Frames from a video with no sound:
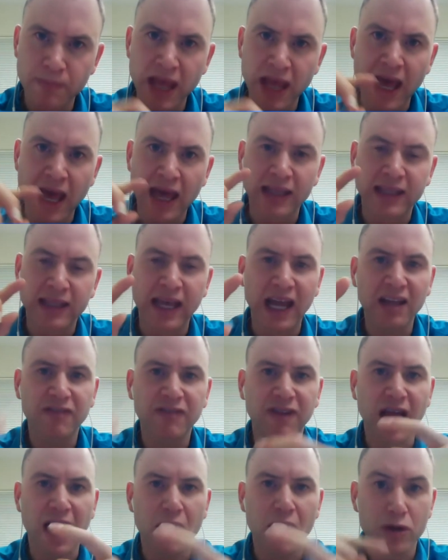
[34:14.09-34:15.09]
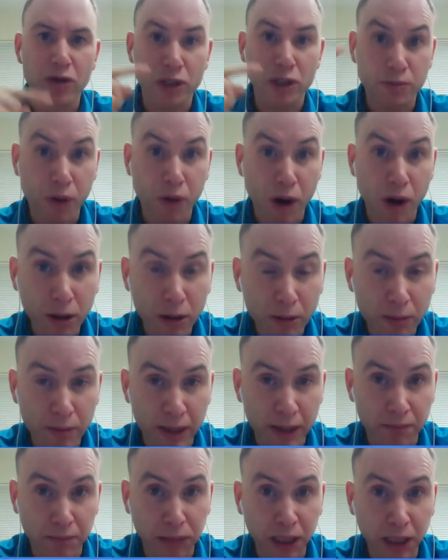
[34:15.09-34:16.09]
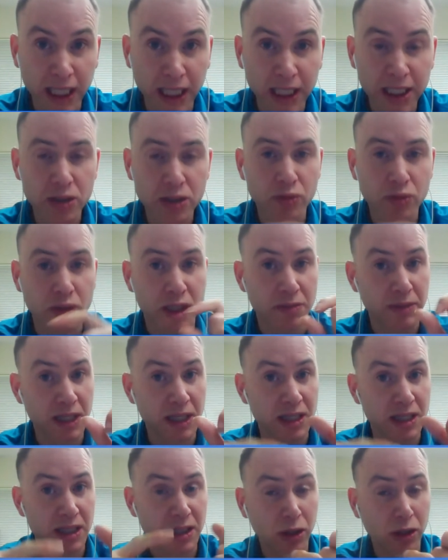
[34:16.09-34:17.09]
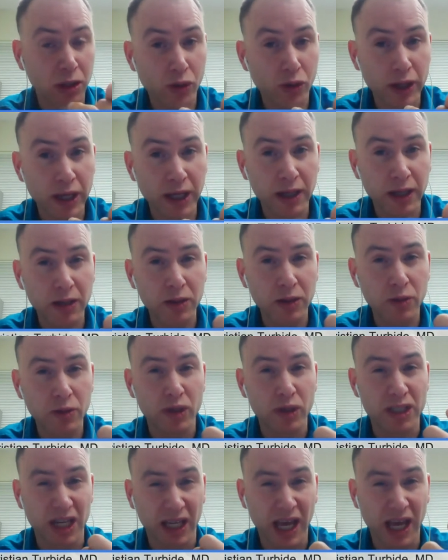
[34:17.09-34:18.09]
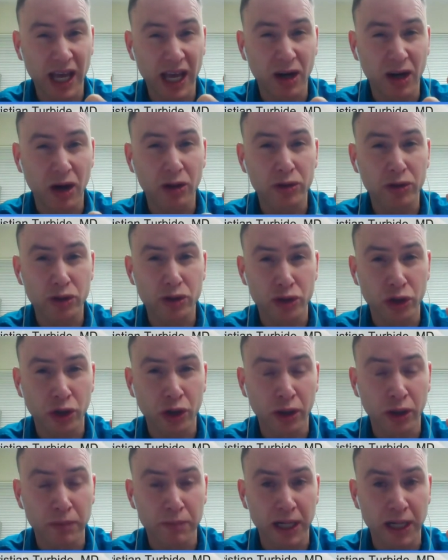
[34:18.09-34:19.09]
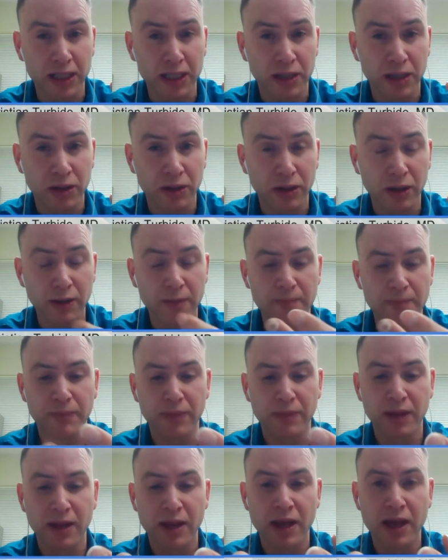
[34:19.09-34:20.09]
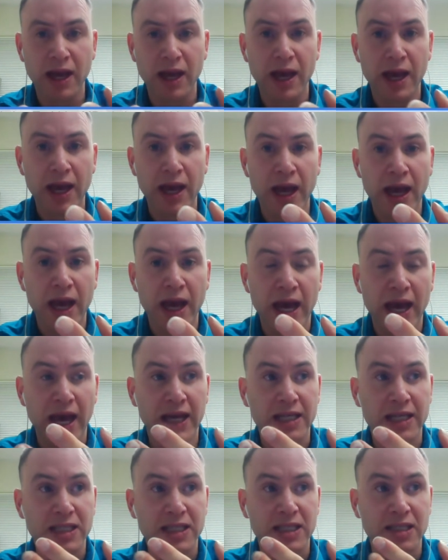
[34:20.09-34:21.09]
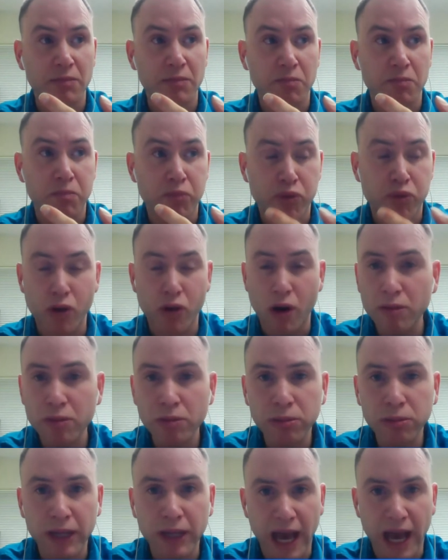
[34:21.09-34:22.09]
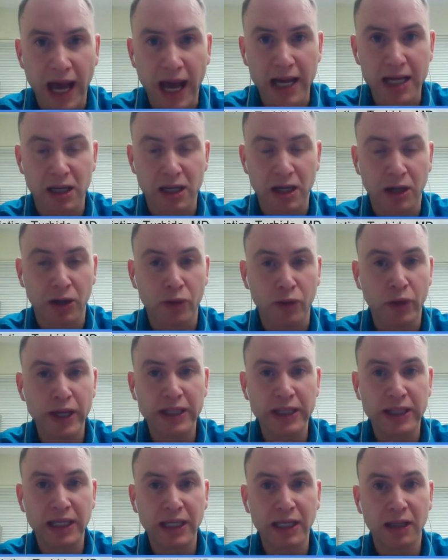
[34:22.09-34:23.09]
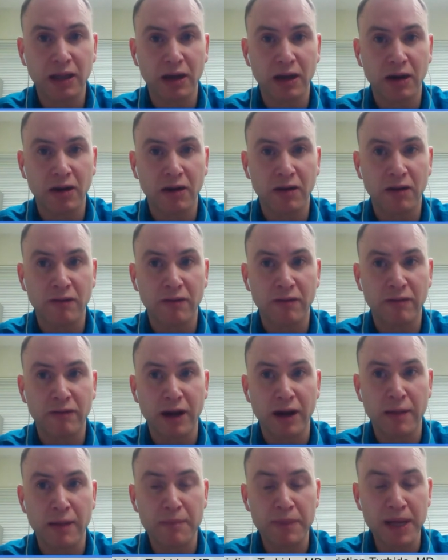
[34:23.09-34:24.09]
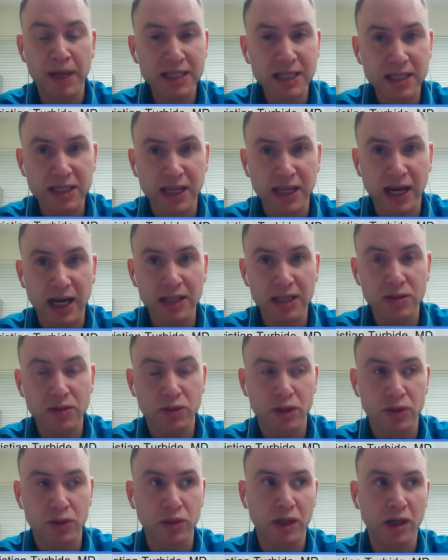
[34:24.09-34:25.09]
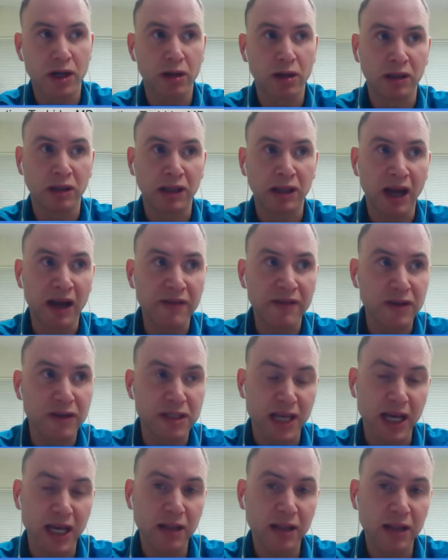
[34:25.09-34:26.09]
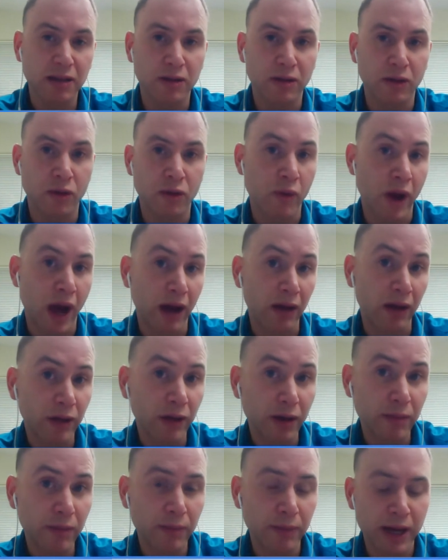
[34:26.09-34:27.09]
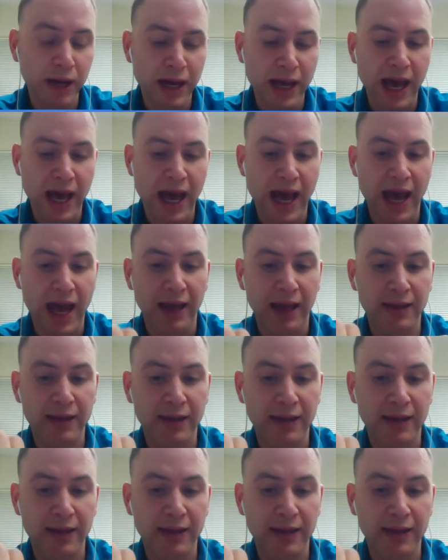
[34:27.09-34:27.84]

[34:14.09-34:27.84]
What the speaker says: That flour's probably been bleached, which means chlorinated, which again alters your gut bacteria. It probably has a great deal of pesticides, which we call glyphosate or Roundup, and